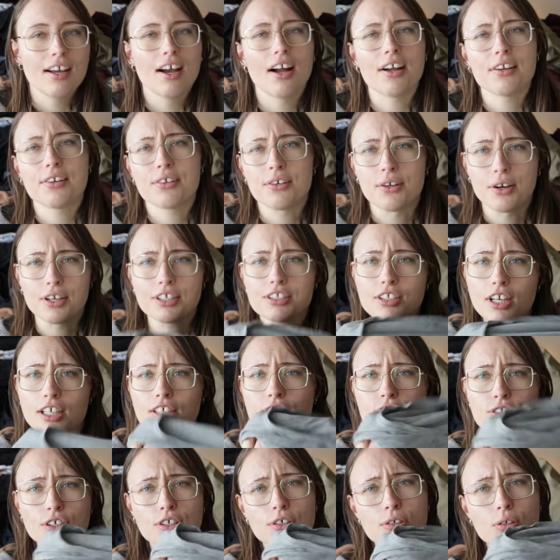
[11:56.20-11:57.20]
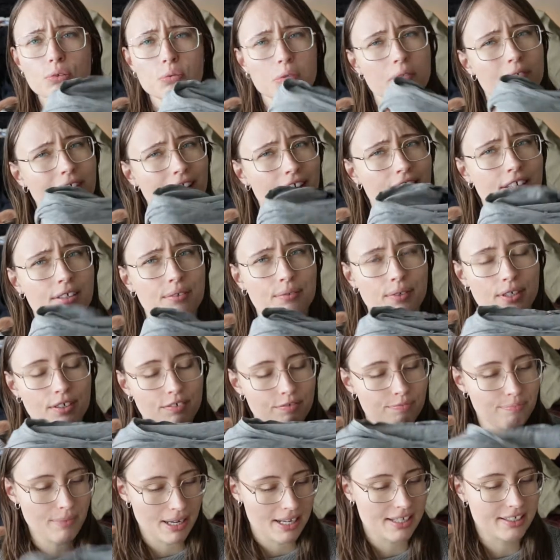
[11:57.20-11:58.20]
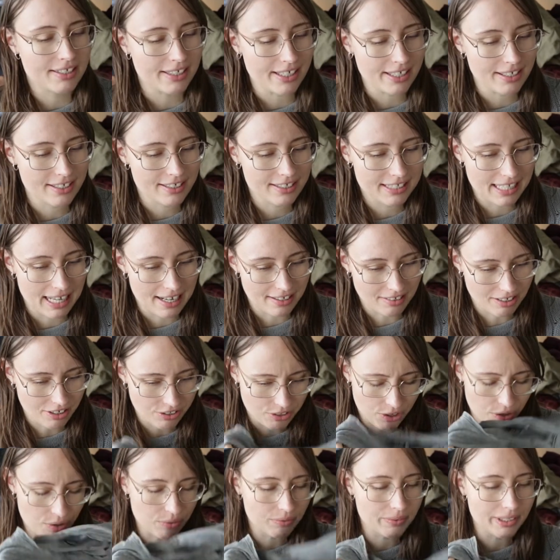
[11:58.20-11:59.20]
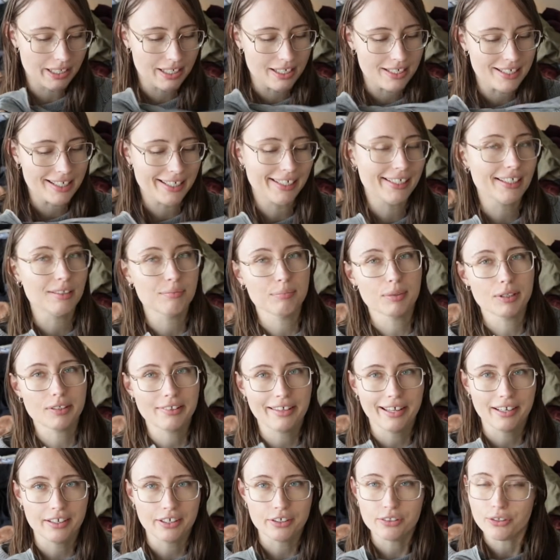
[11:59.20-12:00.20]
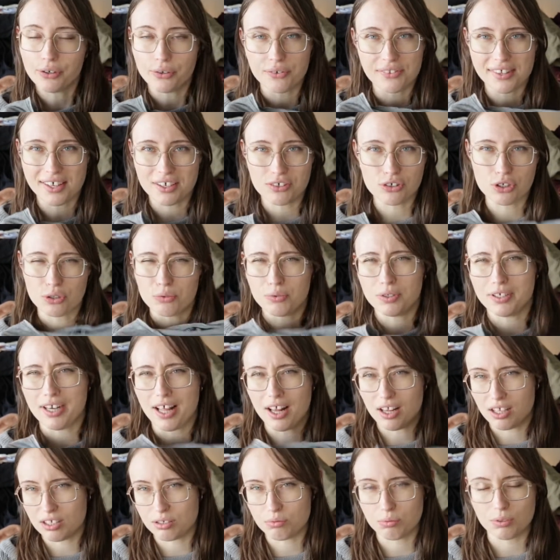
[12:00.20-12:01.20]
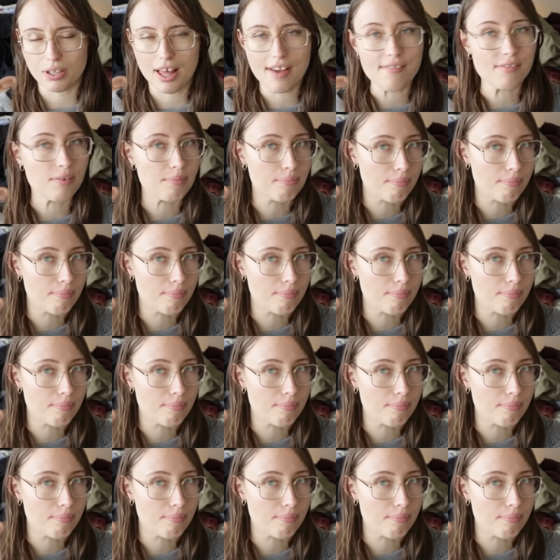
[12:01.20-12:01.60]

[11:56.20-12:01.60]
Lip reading: I don't know, I struggle with getting rid of basics that I don't really need but that I know that no one else will ever